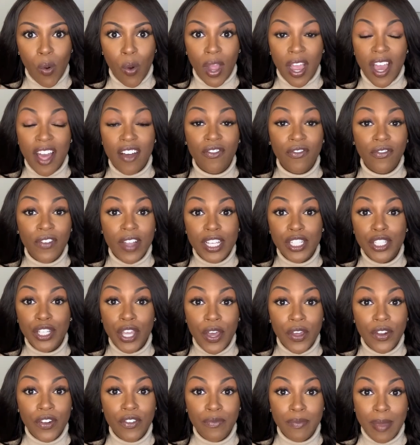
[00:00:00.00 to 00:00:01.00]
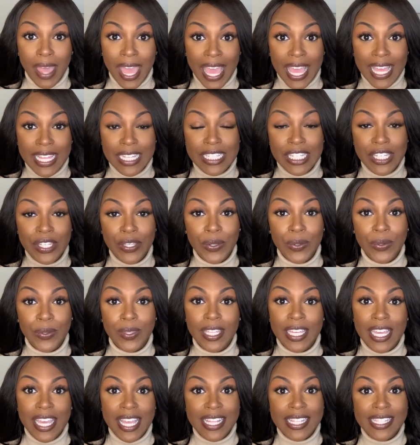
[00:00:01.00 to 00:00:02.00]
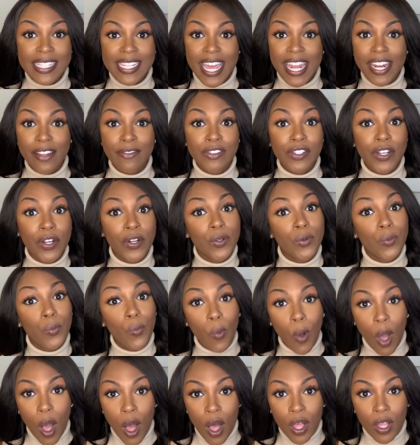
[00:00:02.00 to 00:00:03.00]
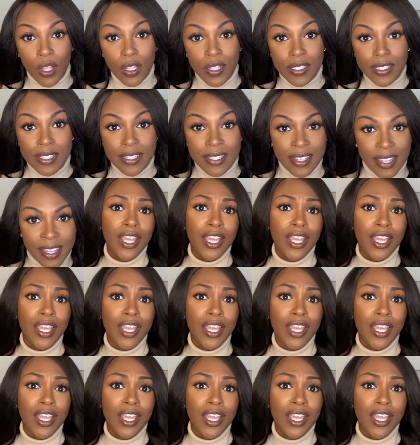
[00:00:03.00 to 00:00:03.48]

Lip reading: or a fresh coat of paint to the inside of certain walls.